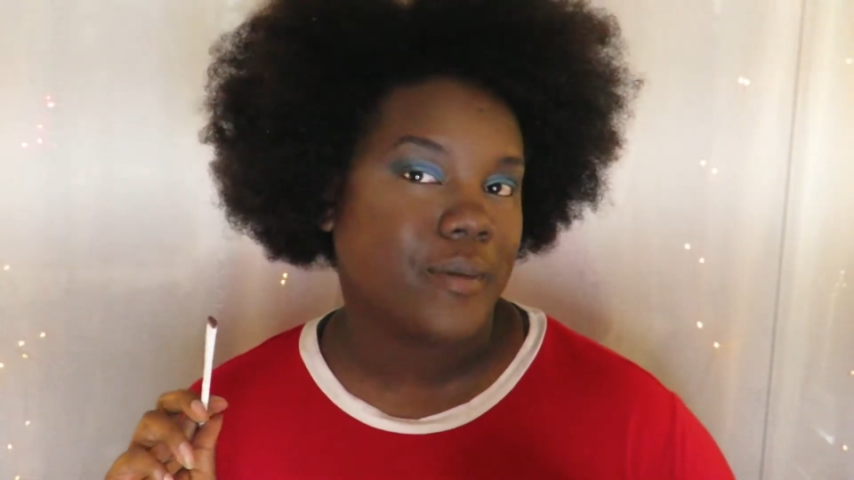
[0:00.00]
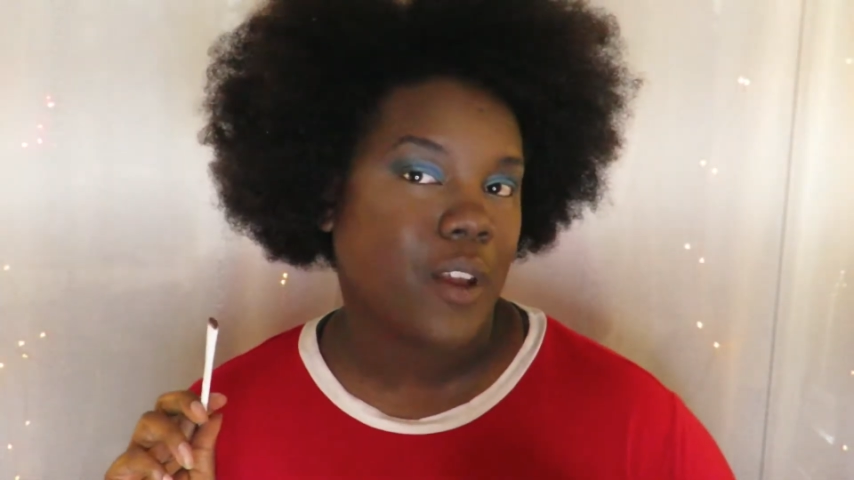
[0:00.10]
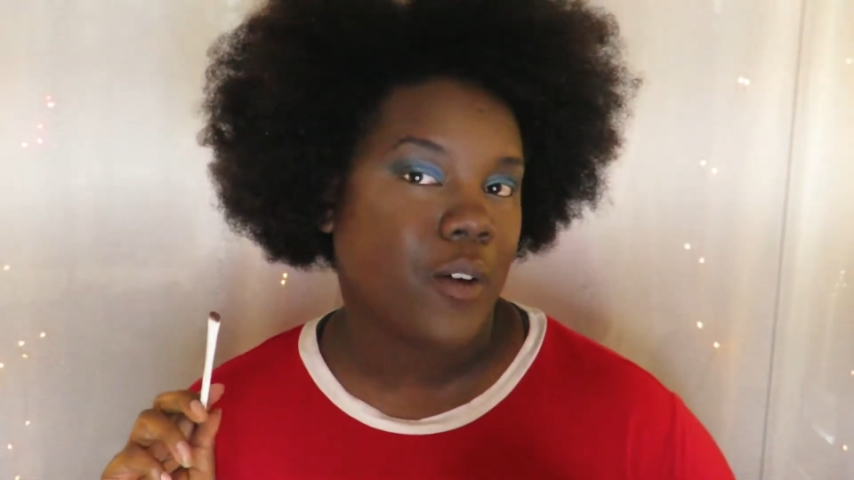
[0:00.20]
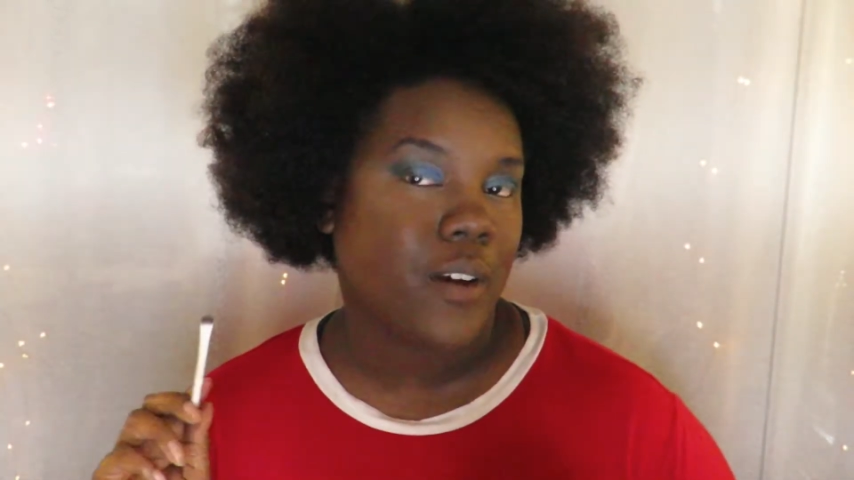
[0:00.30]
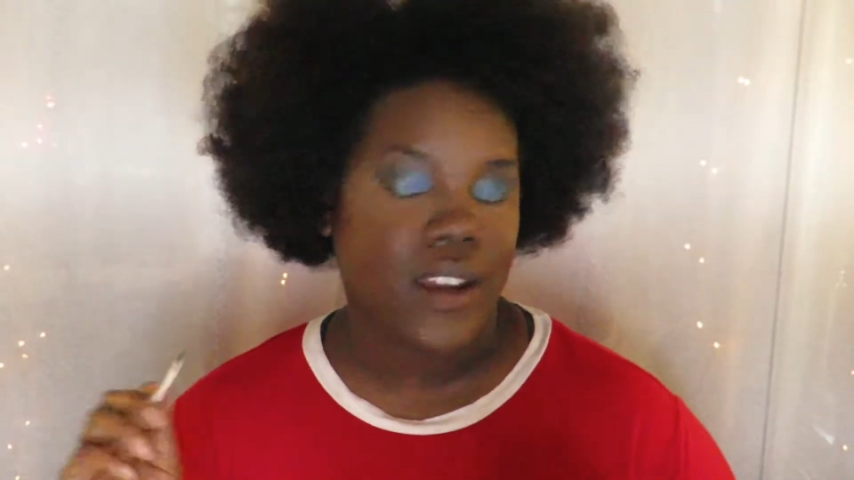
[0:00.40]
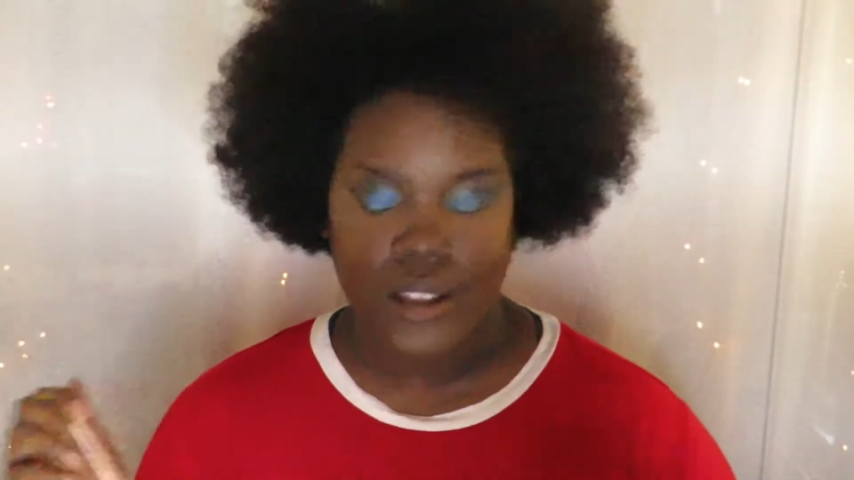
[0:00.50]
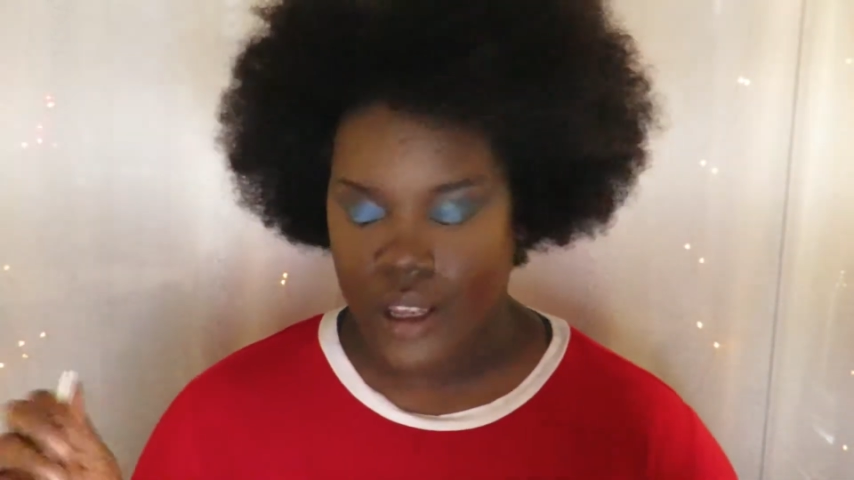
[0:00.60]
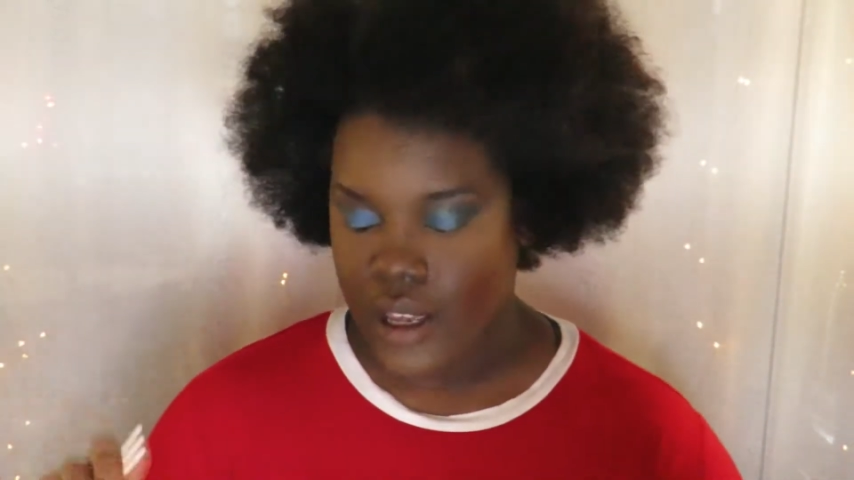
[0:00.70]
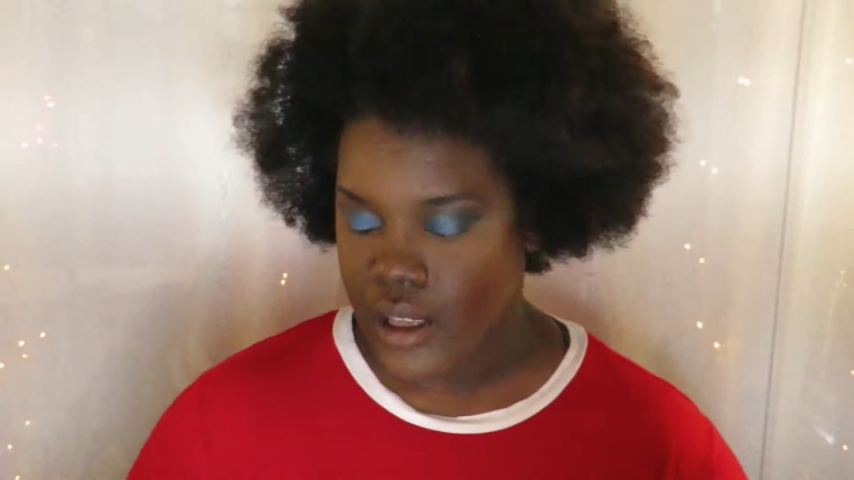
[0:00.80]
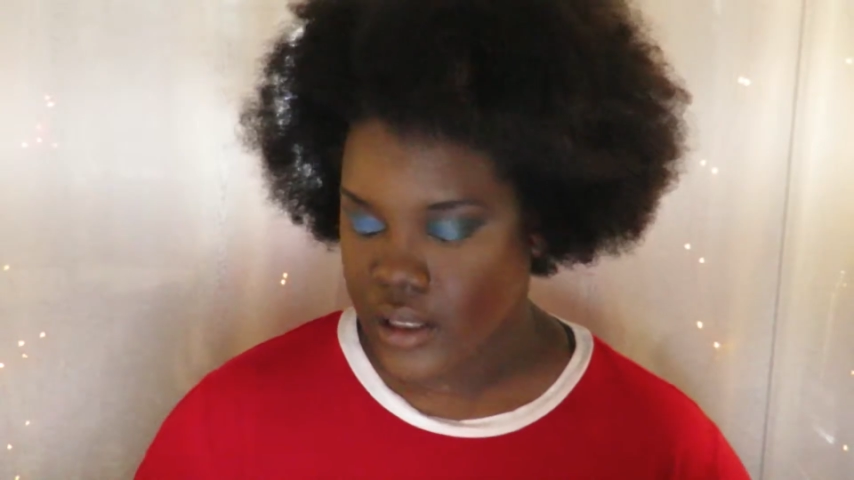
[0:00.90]
All right,
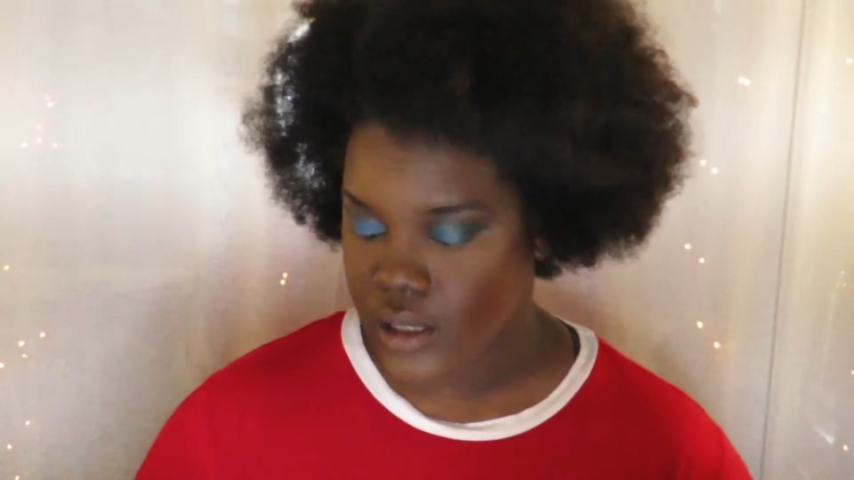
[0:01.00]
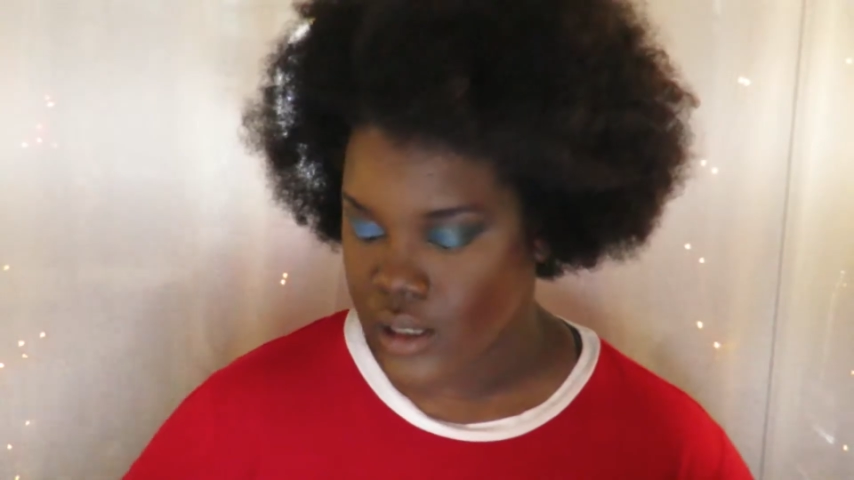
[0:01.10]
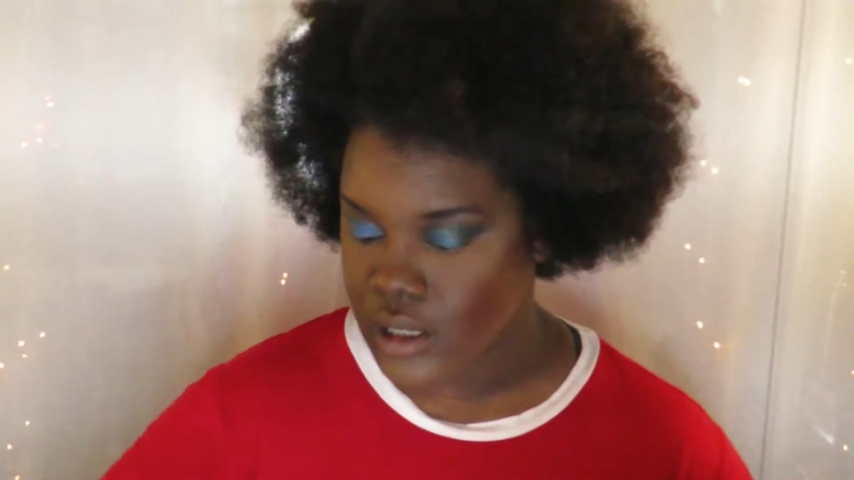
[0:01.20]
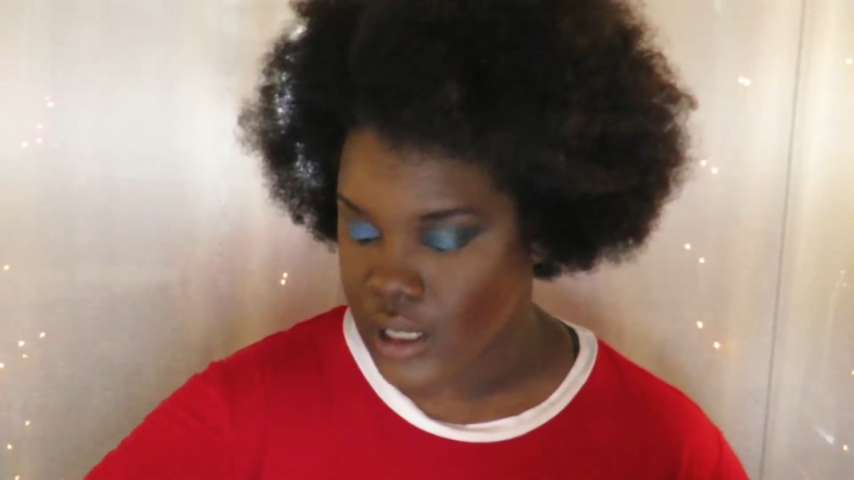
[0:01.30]
starting to